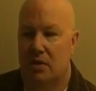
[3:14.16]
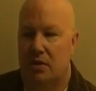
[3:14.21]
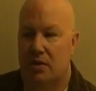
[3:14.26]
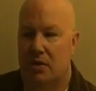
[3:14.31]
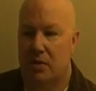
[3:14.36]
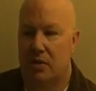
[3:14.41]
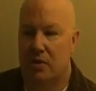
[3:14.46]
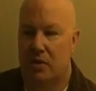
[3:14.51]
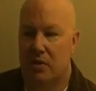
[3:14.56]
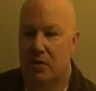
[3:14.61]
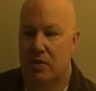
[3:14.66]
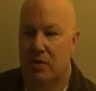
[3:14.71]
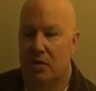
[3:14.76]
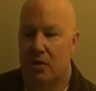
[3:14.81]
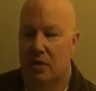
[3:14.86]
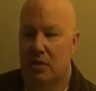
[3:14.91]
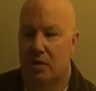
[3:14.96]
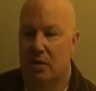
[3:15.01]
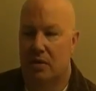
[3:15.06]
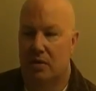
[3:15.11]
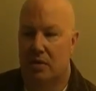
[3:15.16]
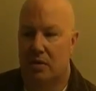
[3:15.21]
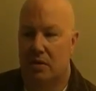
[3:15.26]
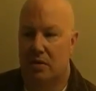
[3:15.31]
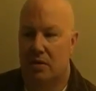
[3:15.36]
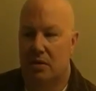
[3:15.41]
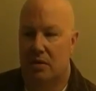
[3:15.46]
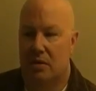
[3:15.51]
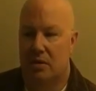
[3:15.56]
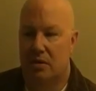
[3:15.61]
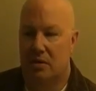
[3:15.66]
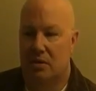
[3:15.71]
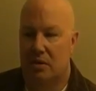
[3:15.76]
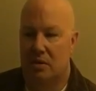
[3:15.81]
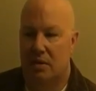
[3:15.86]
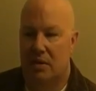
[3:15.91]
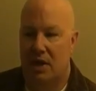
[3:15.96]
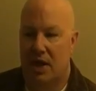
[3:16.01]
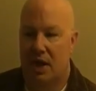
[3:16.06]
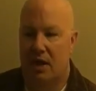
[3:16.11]
to
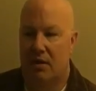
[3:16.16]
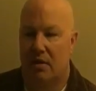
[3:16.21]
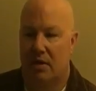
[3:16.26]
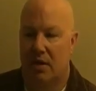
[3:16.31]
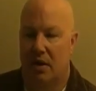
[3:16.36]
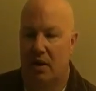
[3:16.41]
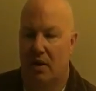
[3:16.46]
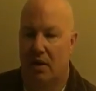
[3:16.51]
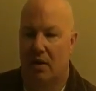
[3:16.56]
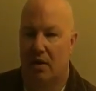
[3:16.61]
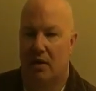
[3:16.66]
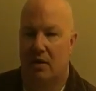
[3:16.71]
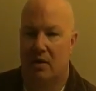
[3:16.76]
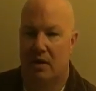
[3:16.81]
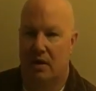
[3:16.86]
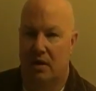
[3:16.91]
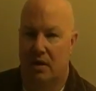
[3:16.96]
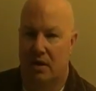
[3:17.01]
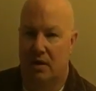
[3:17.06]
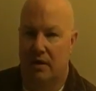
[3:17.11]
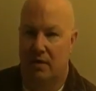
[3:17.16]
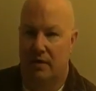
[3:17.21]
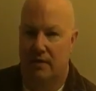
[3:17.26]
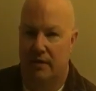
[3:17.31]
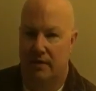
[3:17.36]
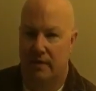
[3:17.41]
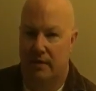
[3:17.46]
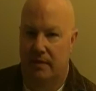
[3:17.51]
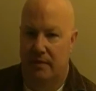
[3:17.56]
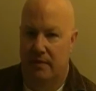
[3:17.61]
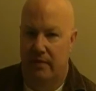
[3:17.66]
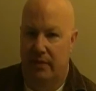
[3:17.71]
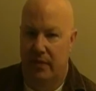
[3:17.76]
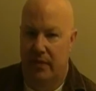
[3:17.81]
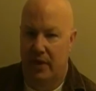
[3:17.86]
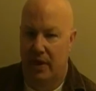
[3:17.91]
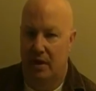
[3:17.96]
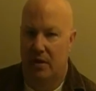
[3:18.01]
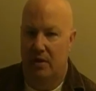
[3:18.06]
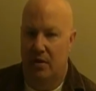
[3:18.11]
take the art of
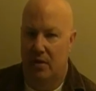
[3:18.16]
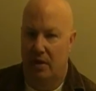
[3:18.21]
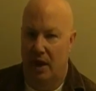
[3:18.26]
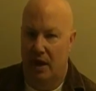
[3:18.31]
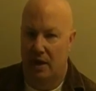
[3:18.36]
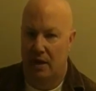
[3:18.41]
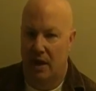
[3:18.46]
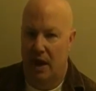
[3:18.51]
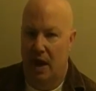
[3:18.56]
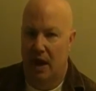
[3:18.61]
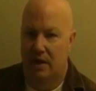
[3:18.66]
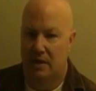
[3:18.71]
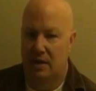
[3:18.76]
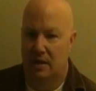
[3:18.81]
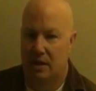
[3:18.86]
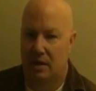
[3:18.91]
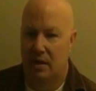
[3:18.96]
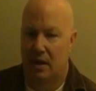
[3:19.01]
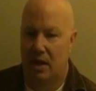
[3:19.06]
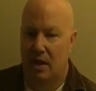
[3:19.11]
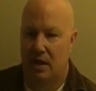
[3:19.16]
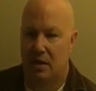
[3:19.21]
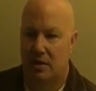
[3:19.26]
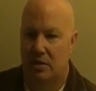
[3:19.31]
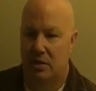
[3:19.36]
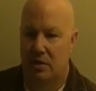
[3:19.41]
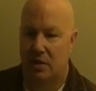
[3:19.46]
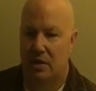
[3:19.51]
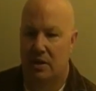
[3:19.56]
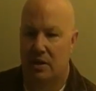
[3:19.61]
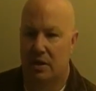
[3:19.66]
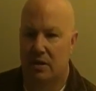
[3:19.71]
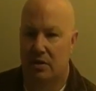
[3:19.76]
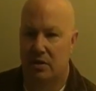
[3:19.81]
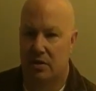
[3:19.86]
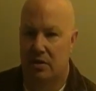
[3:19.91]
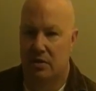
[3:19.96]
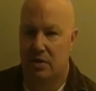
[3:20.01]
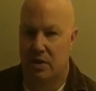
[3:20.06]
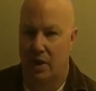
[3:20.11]
theater and acting and turn it
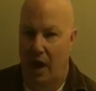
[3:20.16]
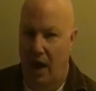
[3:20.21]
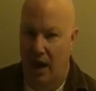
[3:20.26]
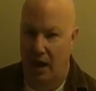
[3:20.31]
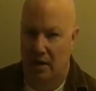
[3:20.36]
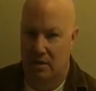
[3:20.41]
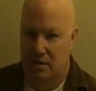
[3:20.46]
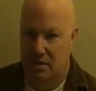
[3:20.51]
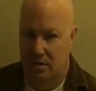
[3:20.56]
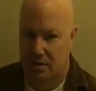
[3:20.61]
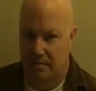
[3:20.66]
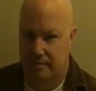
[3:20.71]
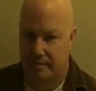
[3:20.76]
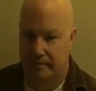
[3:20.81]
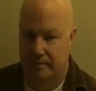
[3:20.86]
into jazz.